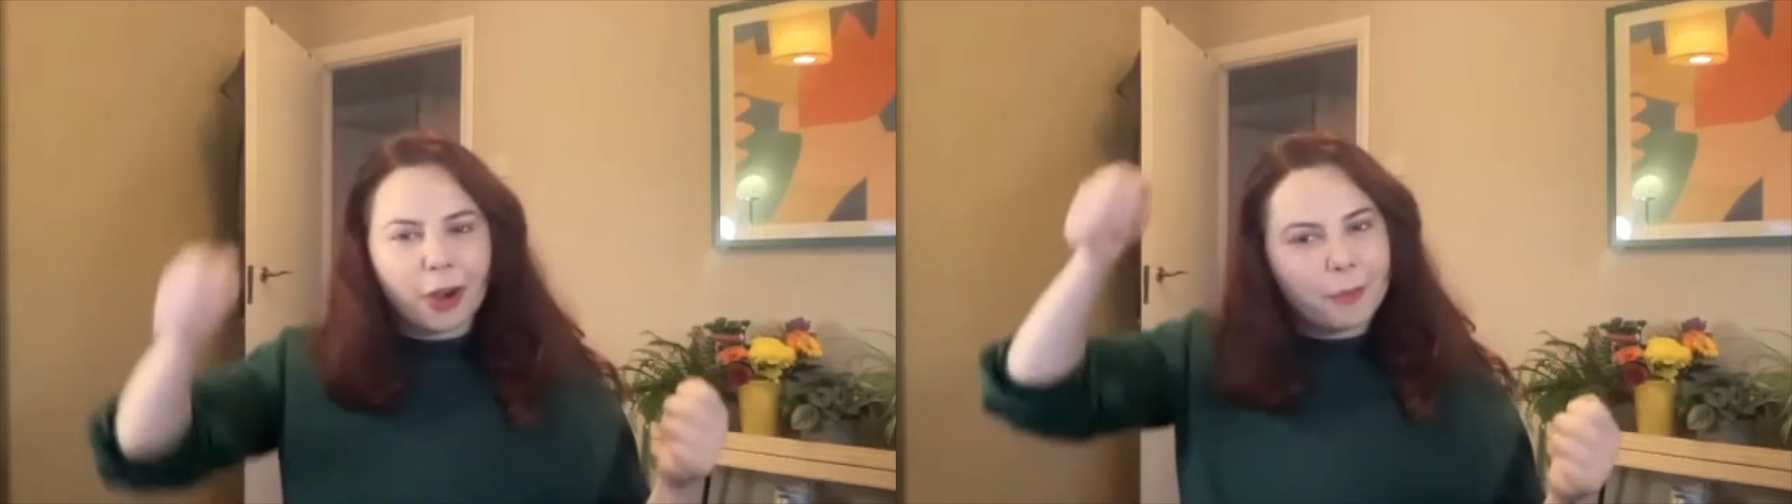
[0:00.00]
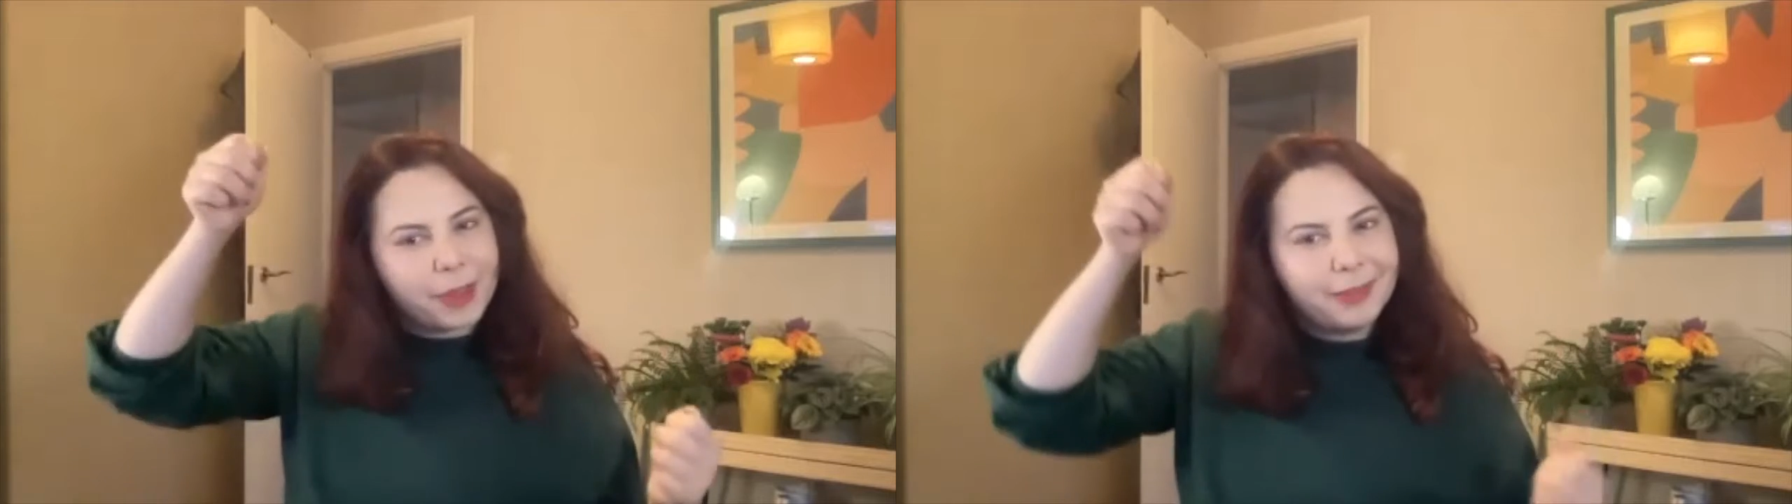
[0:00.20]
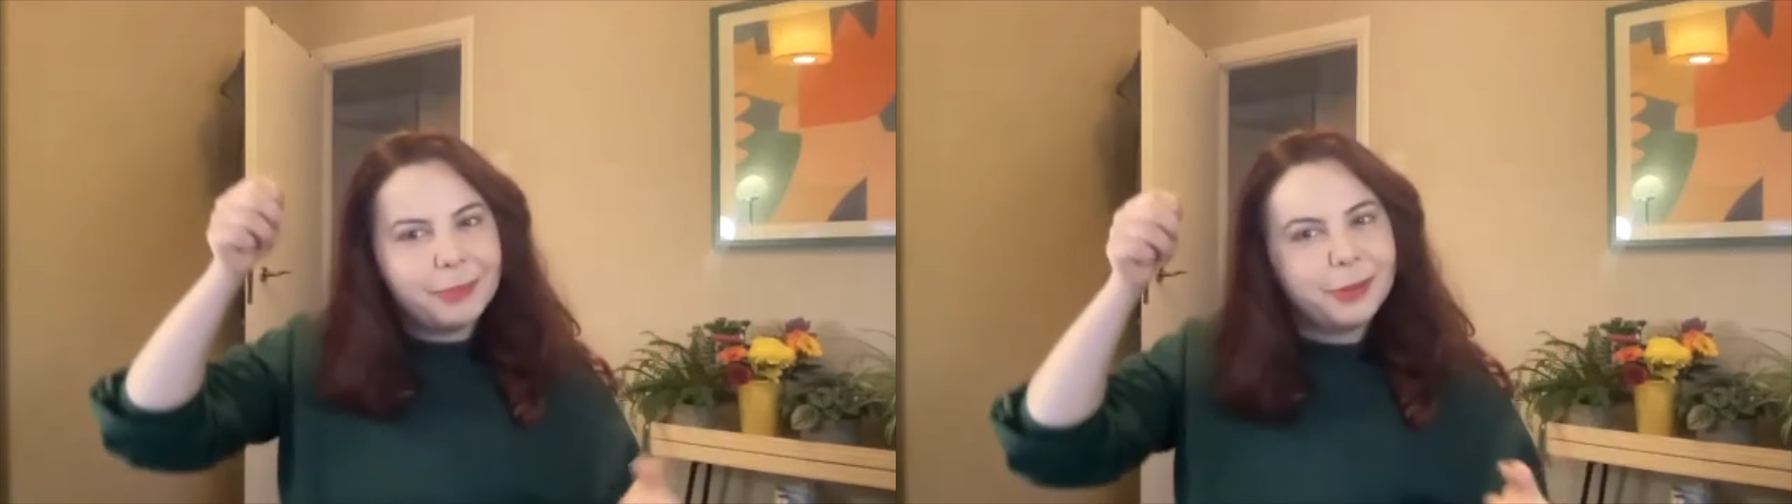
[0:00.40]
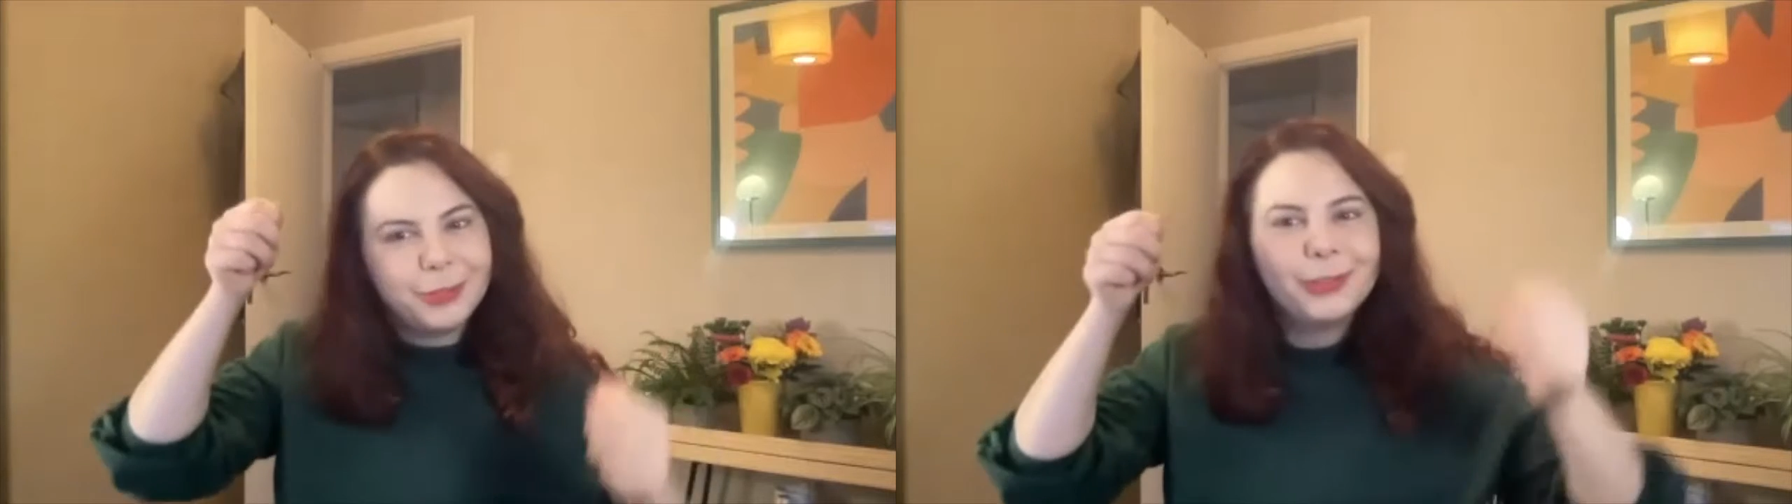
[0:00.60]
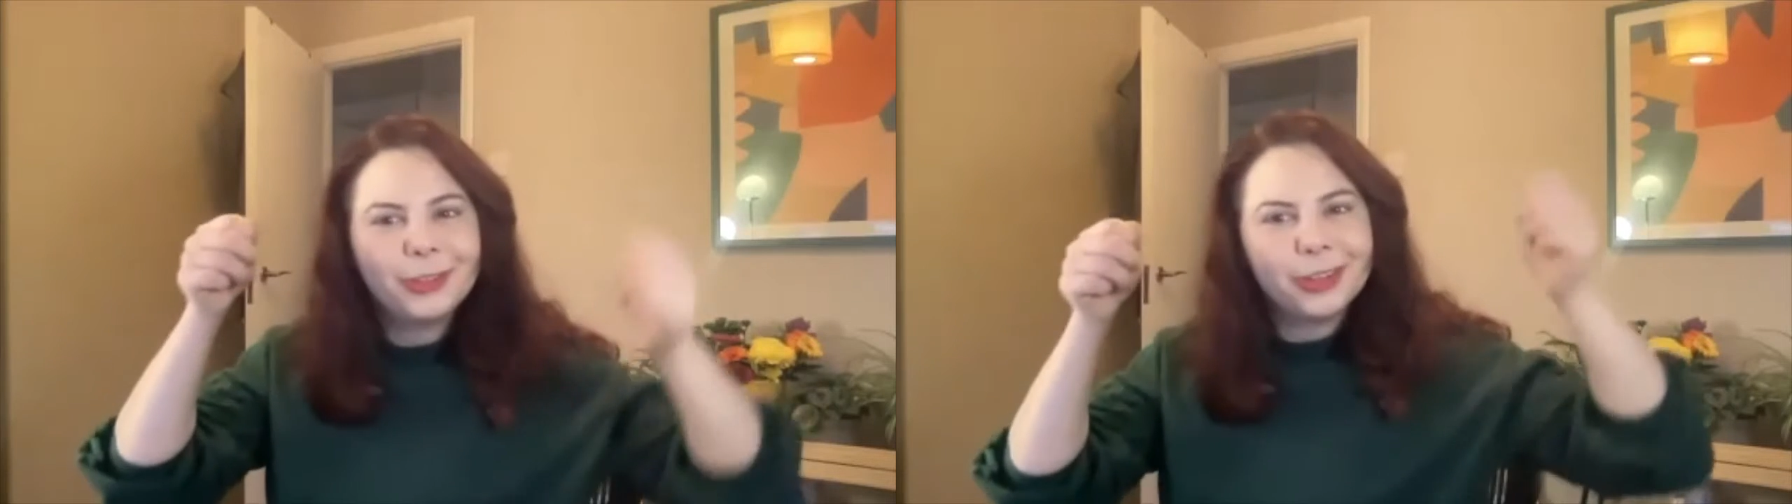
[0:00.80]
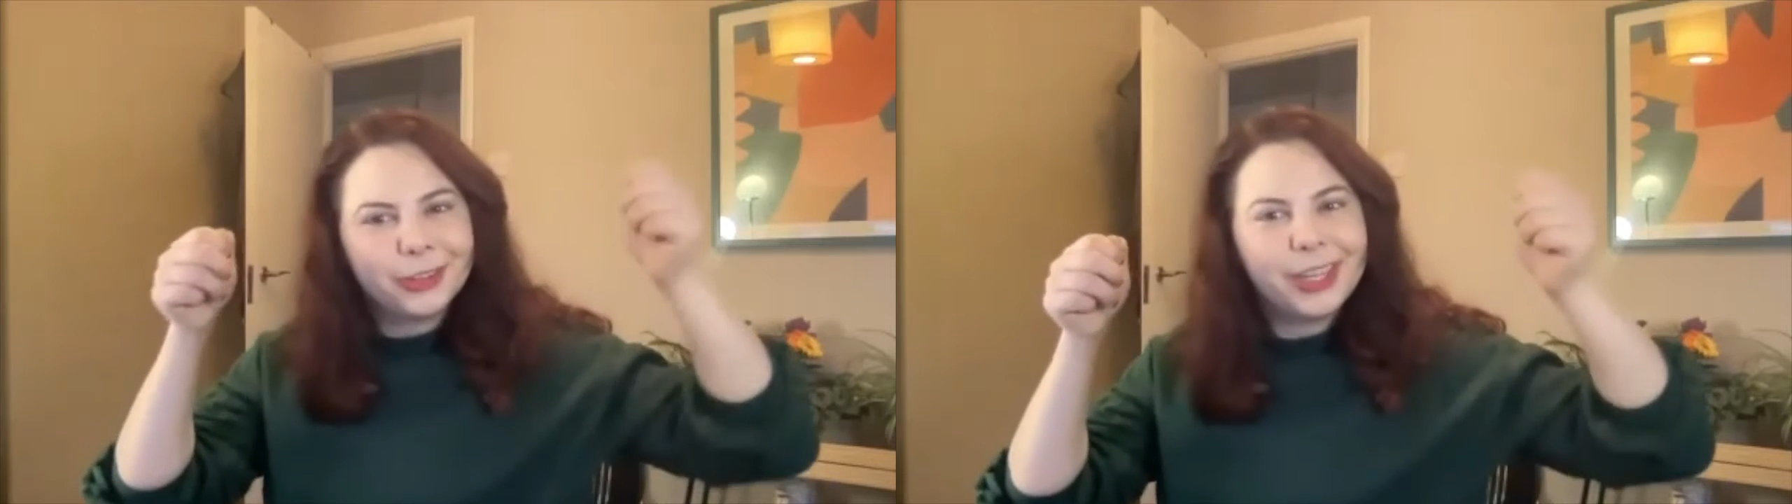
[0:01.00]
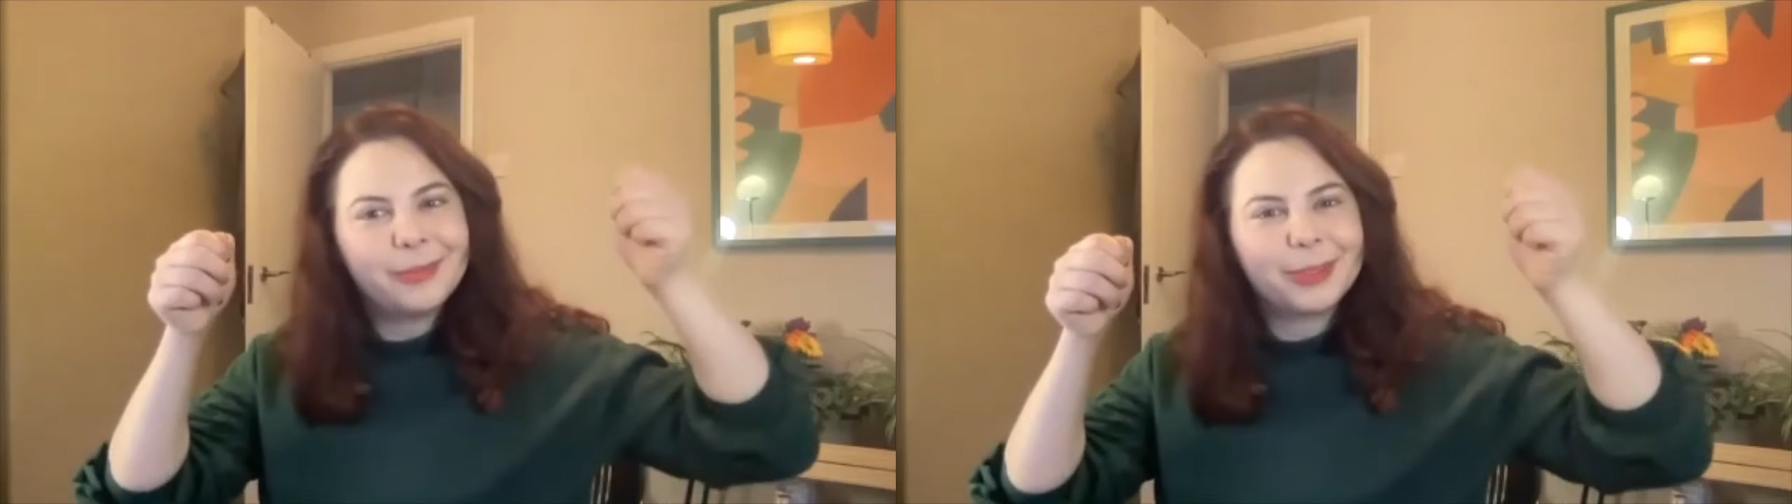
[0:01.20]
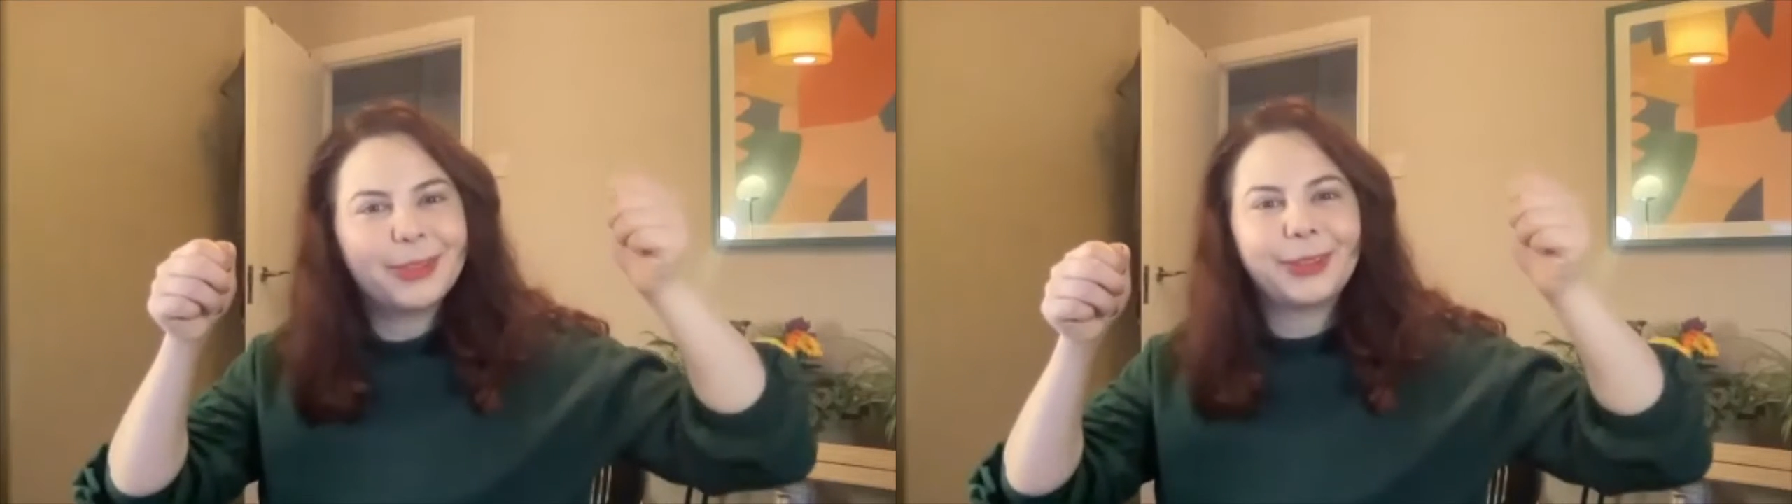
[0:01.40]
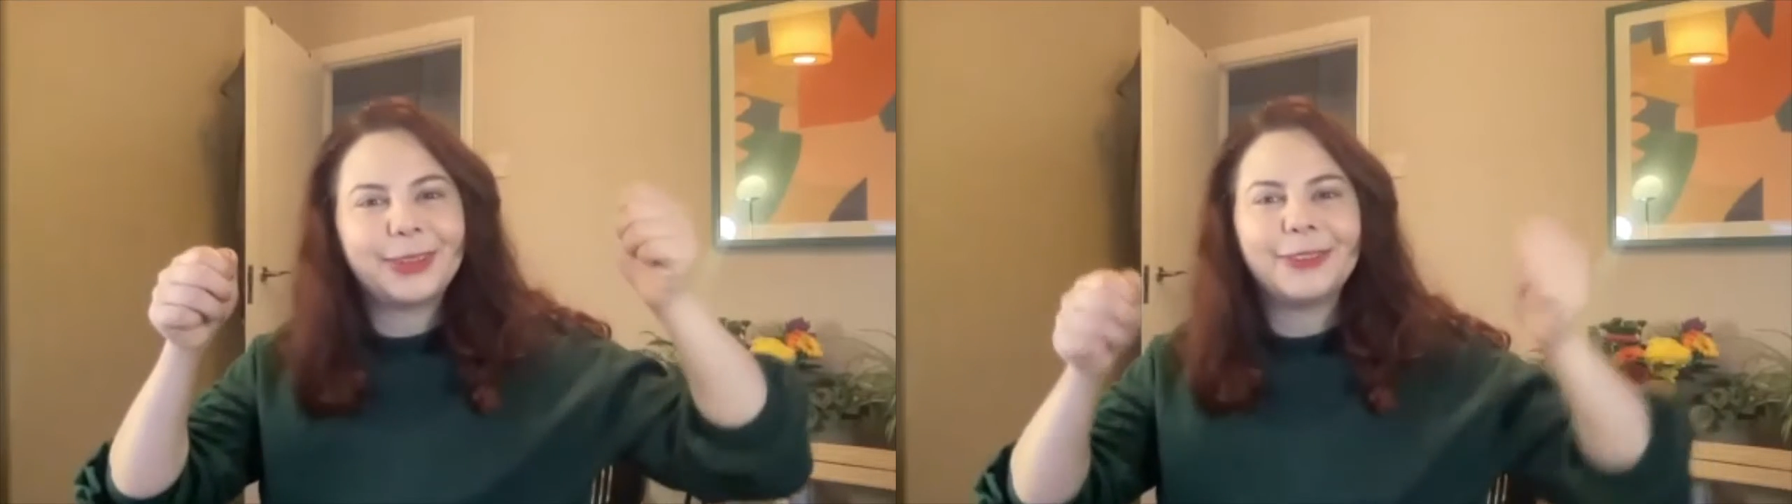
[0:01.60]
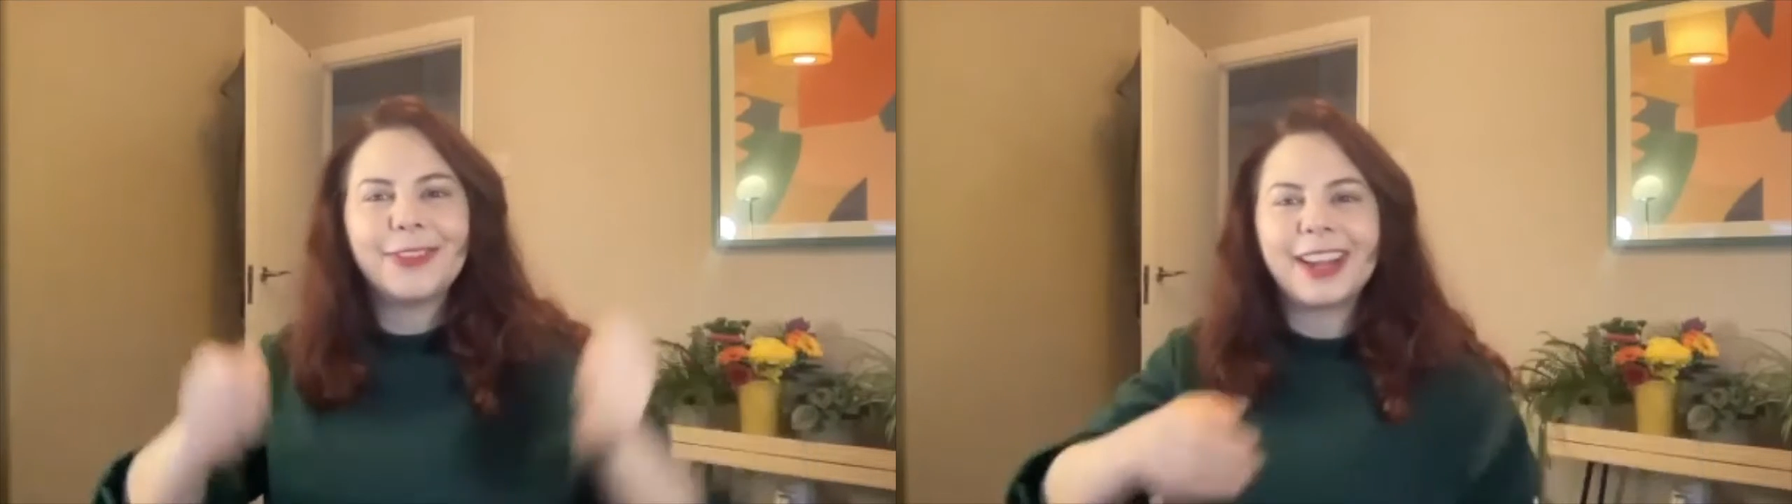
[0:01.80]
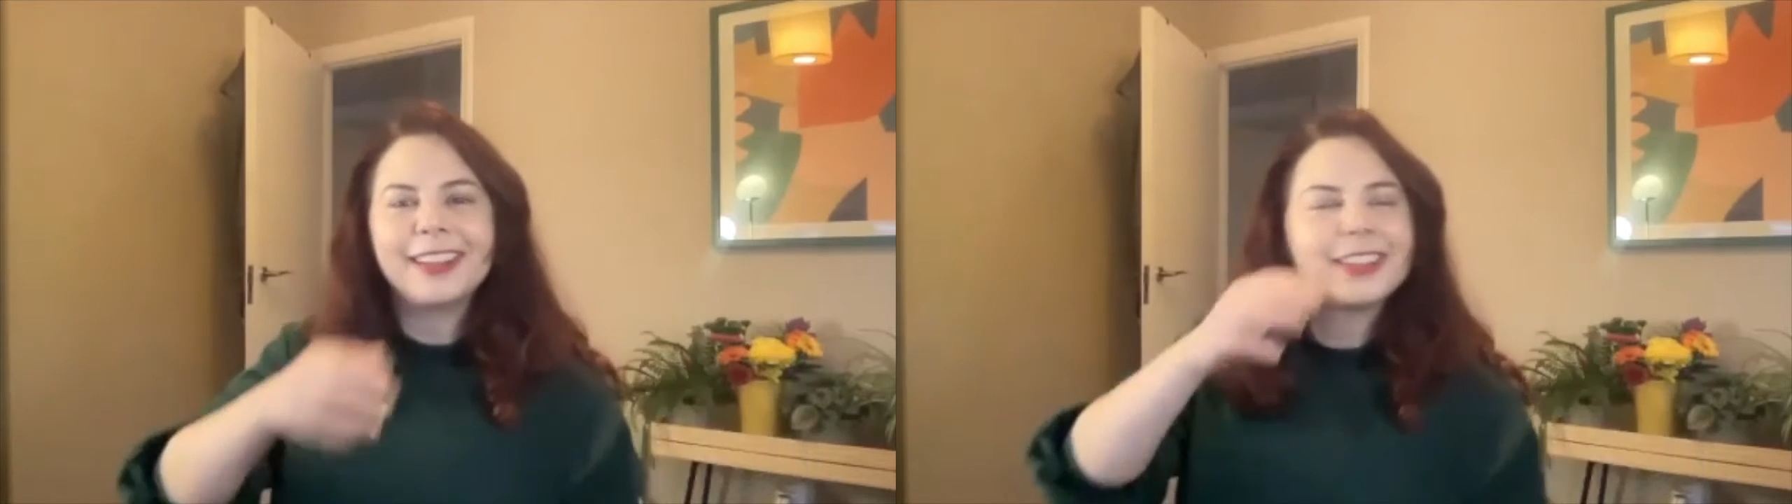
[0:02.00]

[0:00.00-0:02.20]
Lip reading: a pink balloon or a green balloon, right?